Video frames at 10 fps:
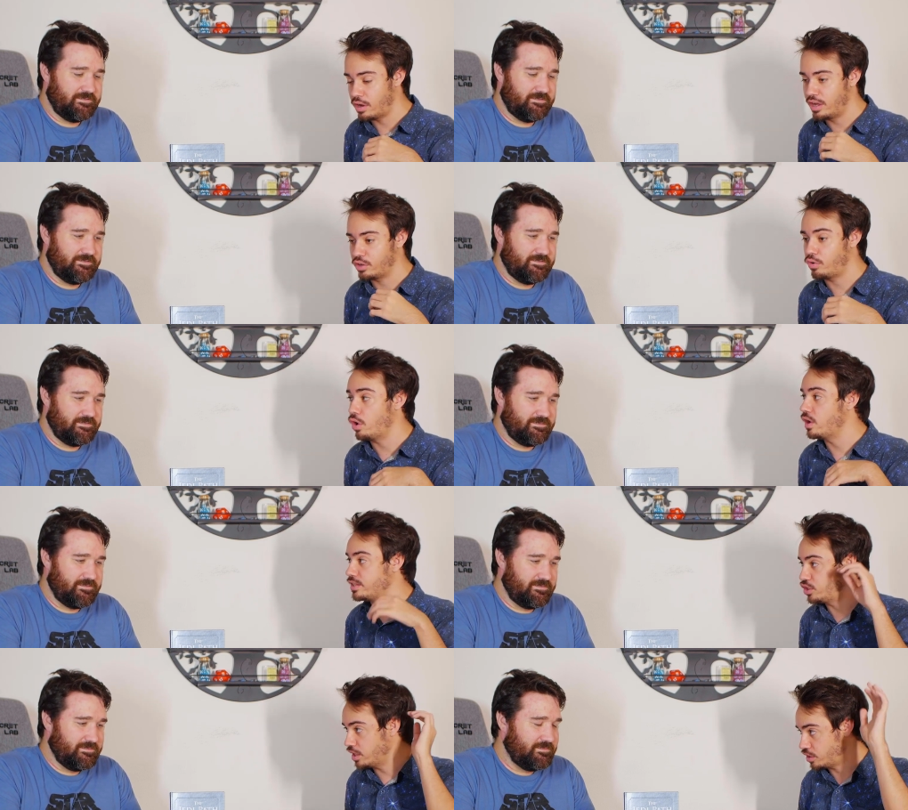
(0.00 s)
Speaker 1: uh, crawl
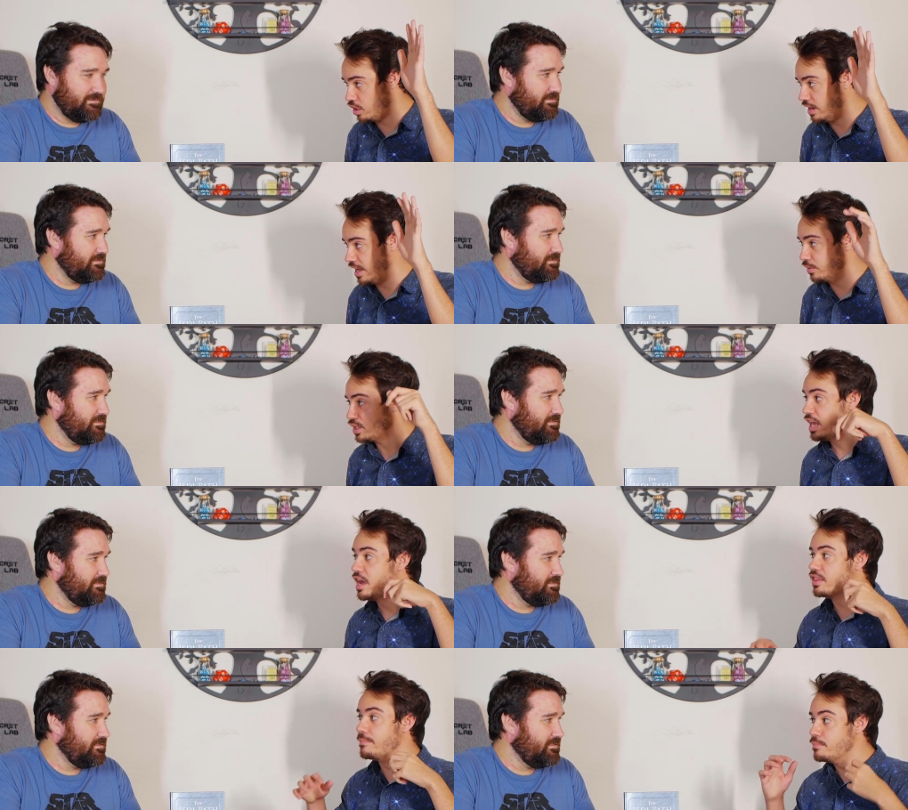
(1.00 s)
has just gone out.
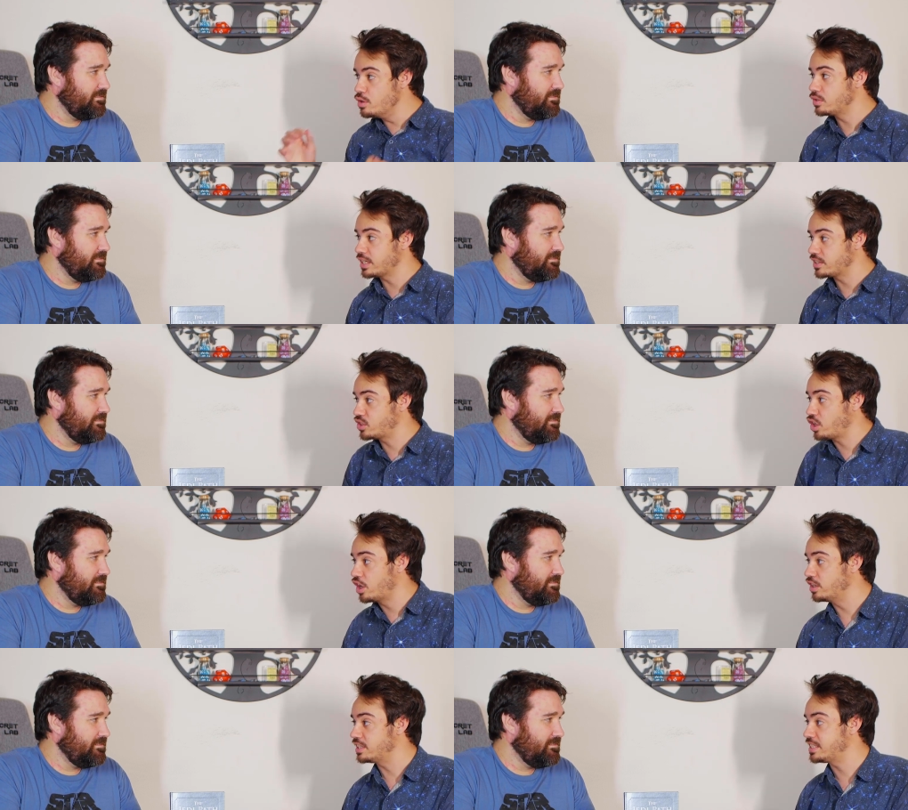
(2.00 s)
The music
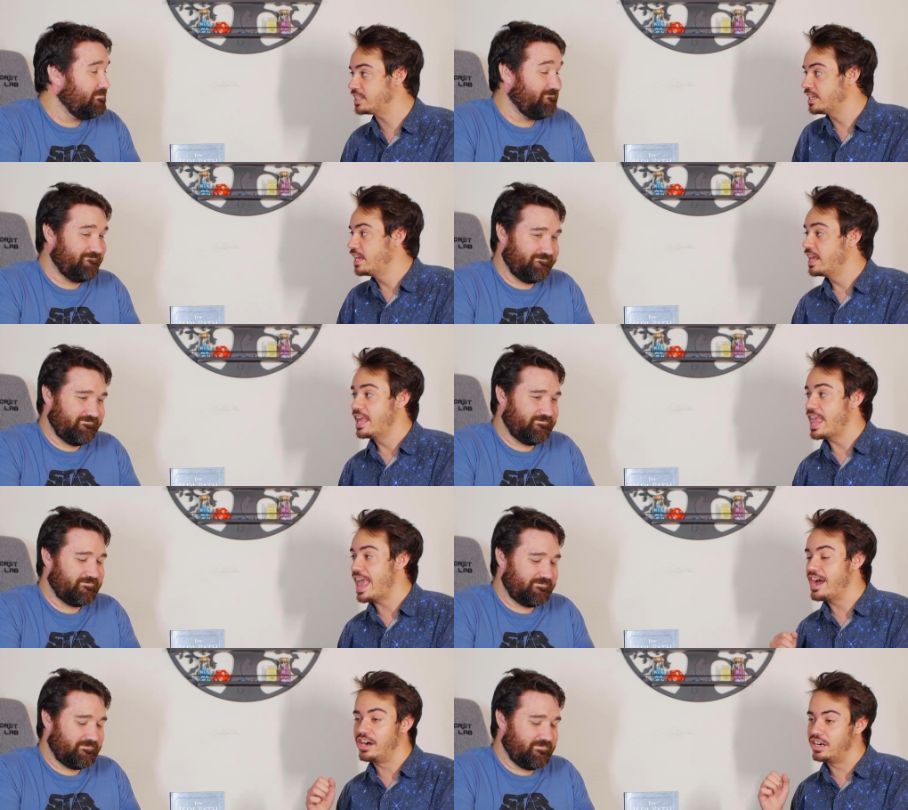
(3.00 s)
starts.
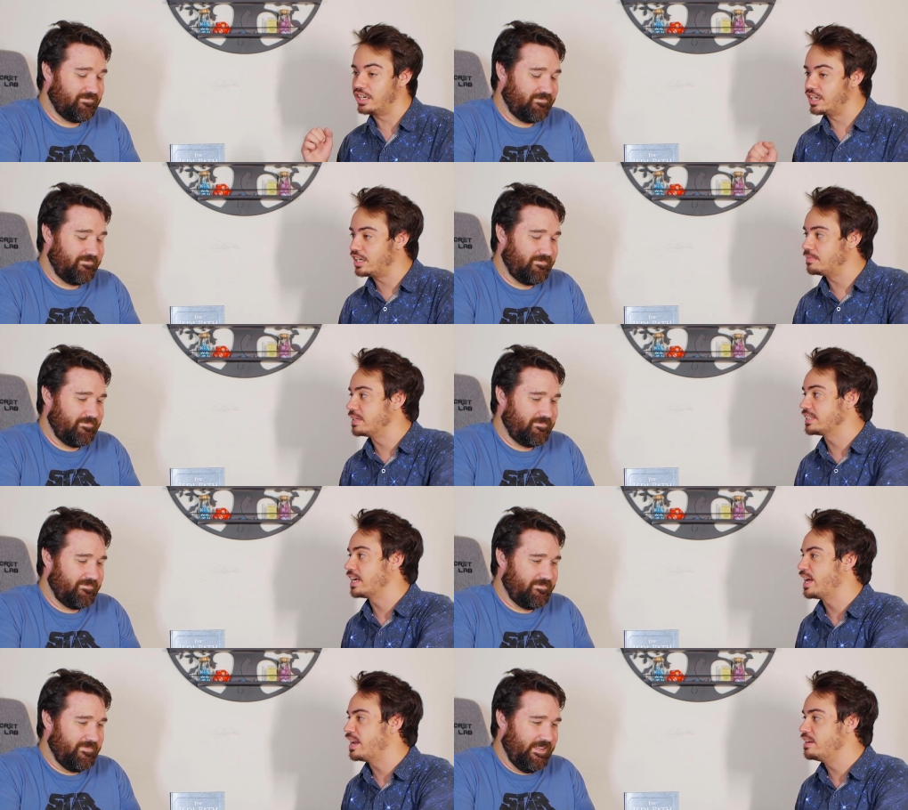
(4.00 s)
Oh my
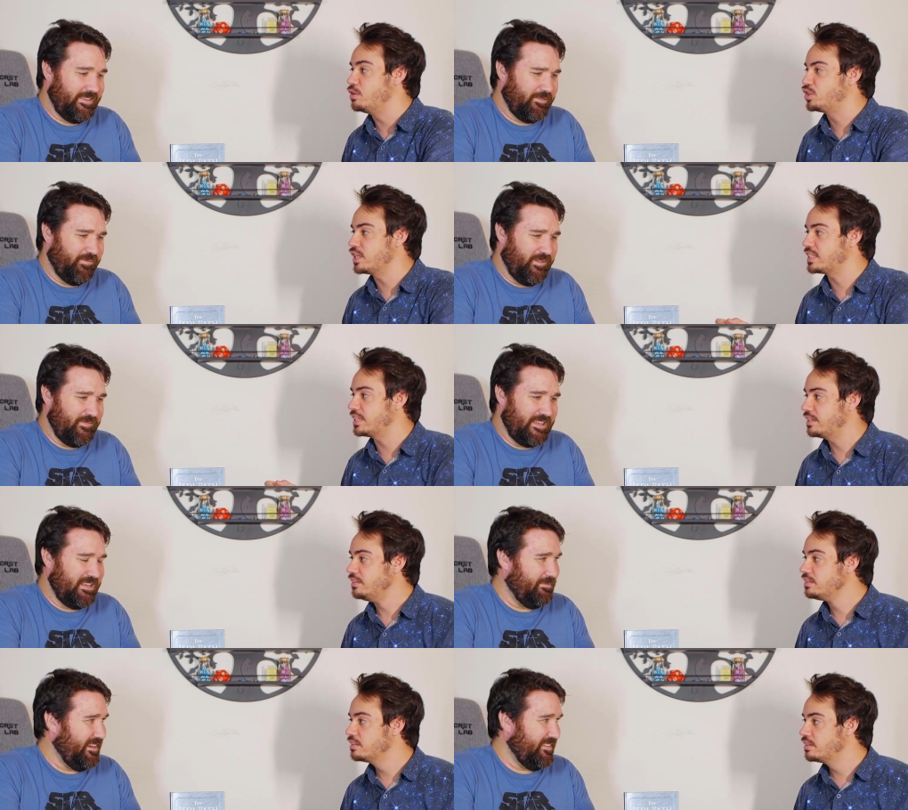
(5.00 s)
God! And it's you like just
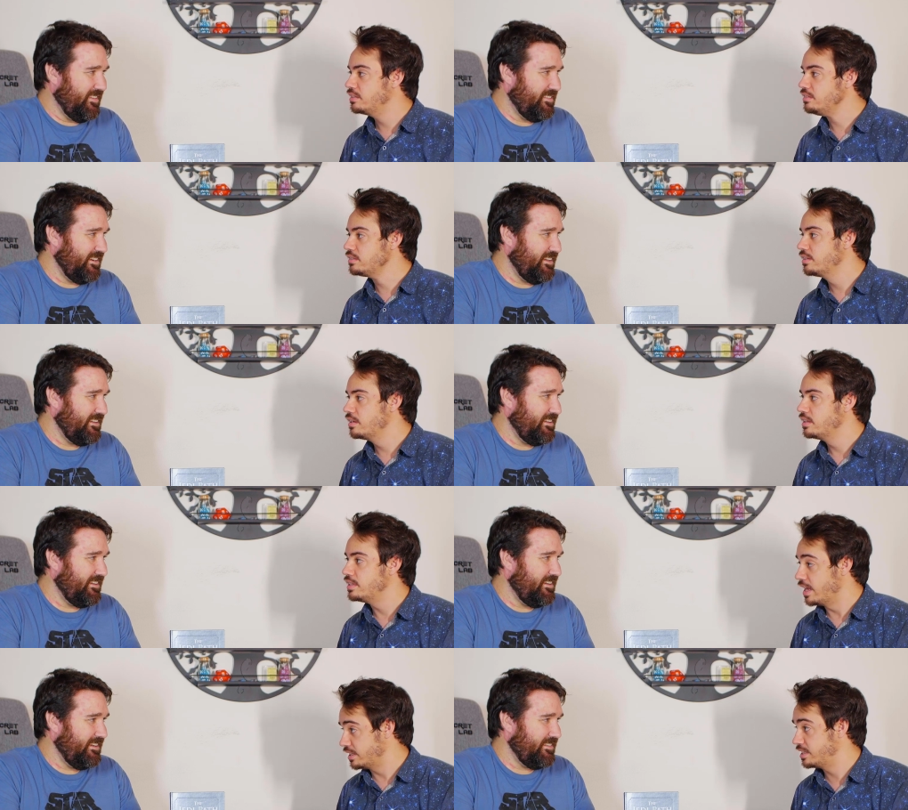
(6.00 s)
Speaker 2: fifteen minutes, isn't it?
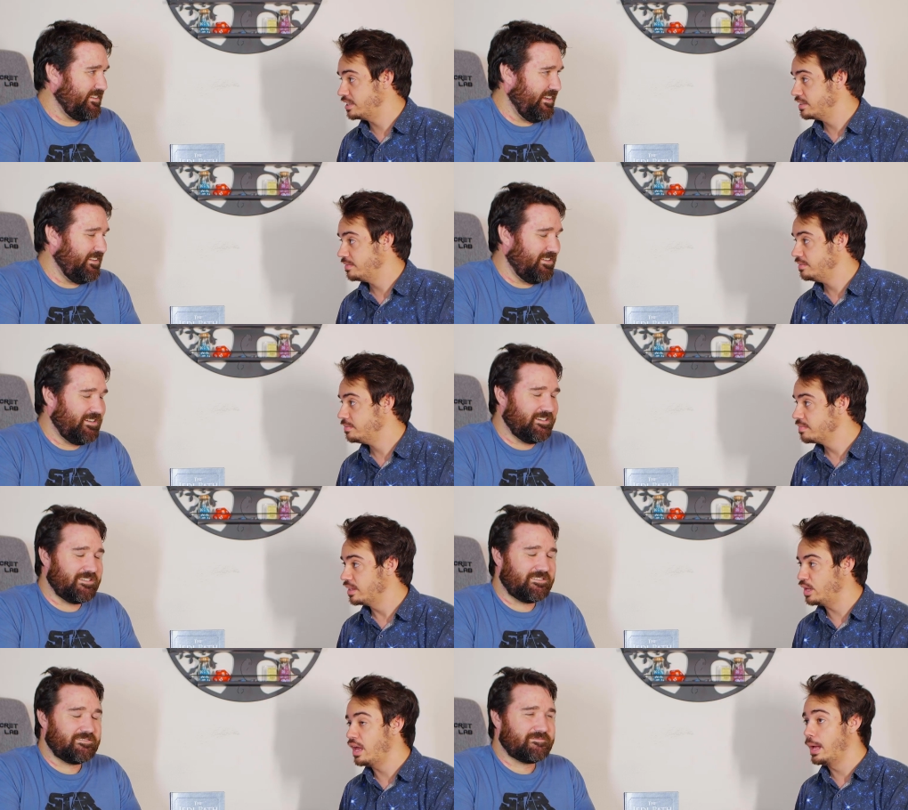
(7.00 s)
Speaker 1: Yes. It's kind of long.
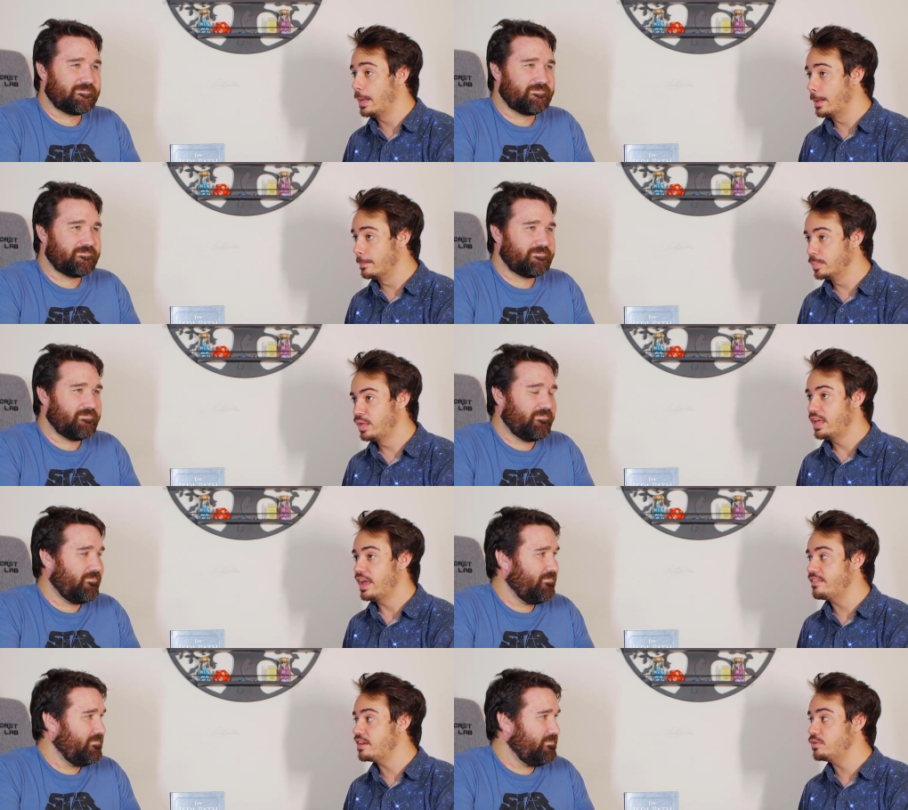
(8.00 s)
Um,
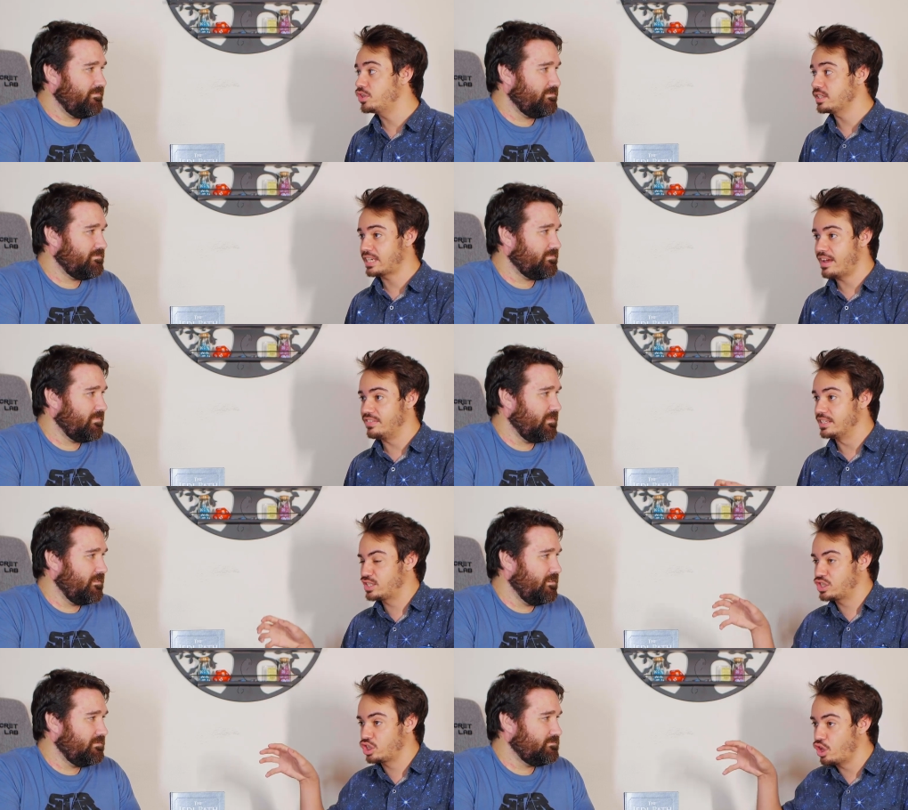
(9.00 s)
and then you just have
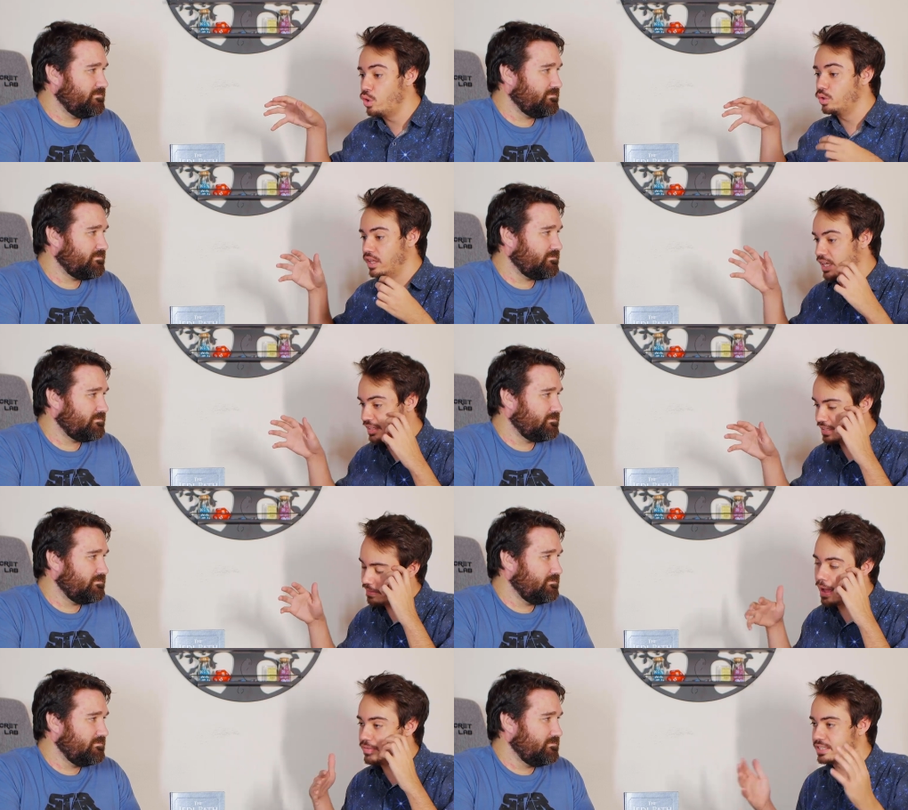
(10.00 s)
this slow, like
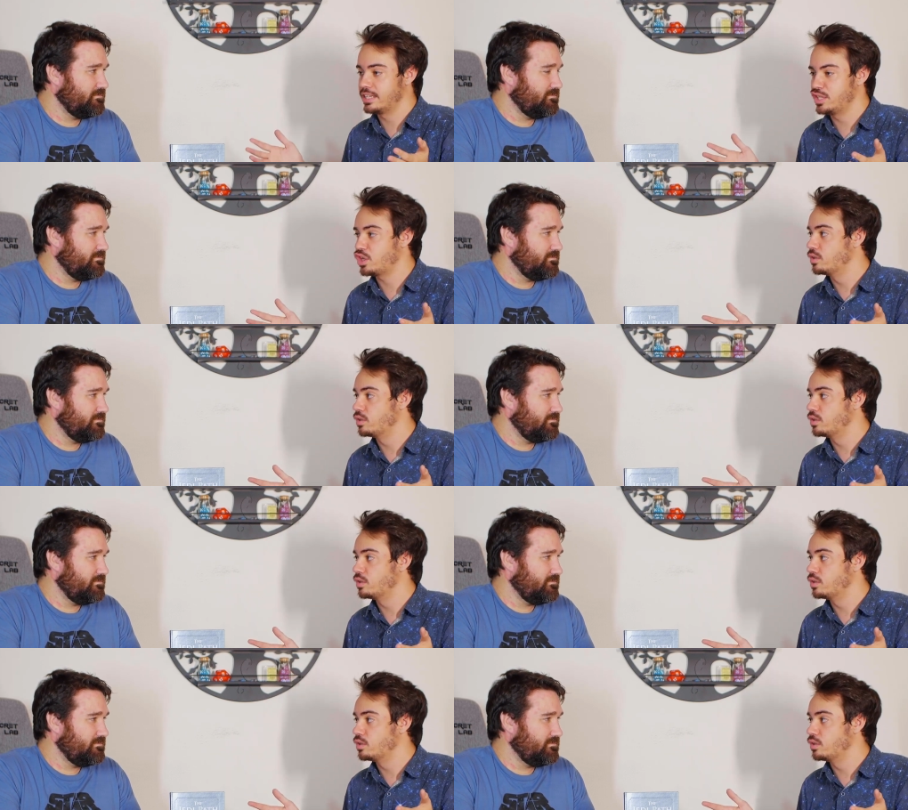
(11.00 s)
obviously it's